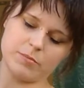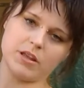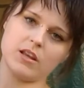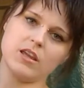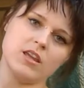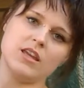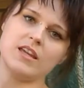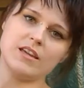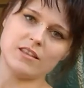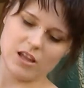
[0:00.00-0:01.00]
it
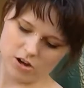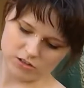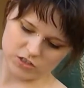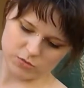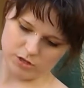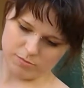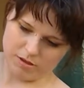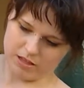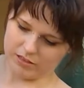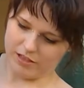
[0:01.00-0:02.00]
in there and swim
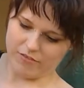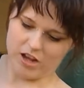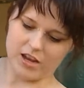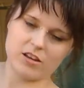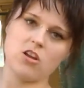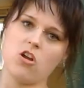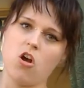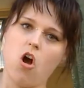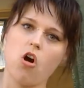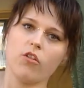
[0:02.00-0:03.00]
and live in it
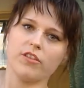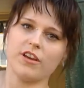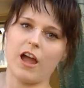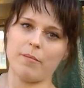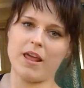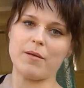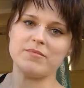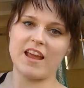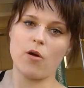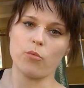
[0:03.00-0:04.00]
all the time, and I'm
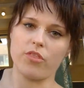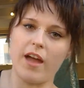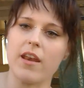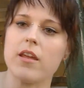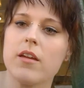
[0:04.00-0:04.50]
down with that.